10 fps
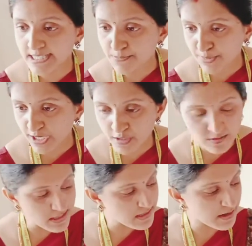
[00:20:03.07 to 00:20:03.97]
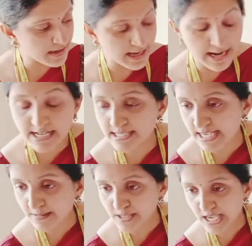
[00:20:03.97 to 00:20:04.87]
it produces certain
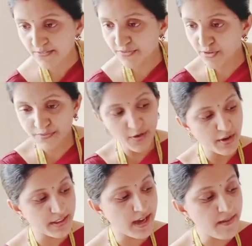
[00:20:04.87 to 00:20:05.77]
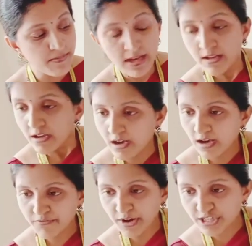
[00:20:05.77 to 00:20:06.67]
enzymes helpful for the
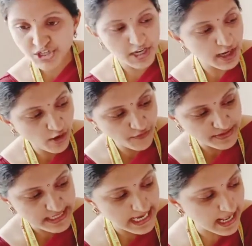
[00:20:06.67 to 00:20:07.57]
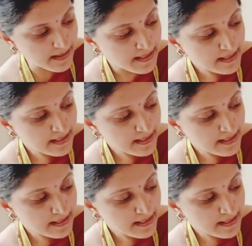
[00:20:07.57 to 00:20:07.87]
functioning of a cell.